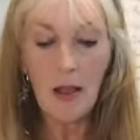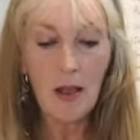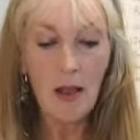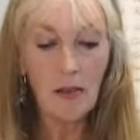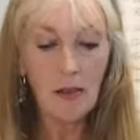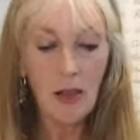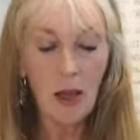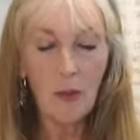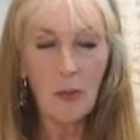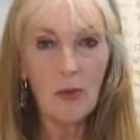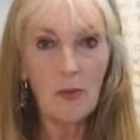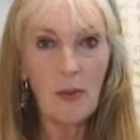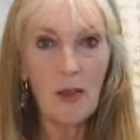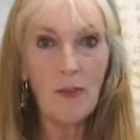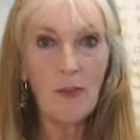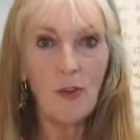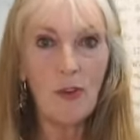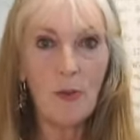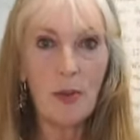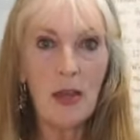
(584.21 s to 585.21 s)
along with my
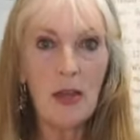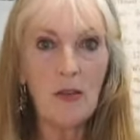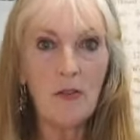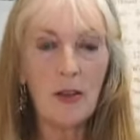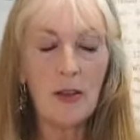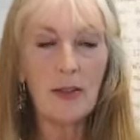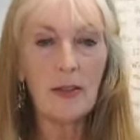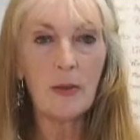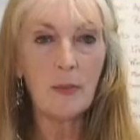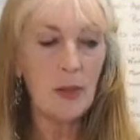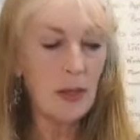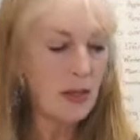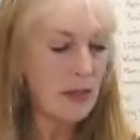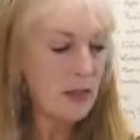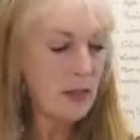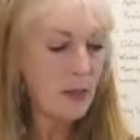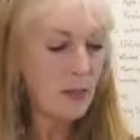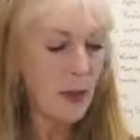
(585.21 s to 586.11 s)
fermented recipes.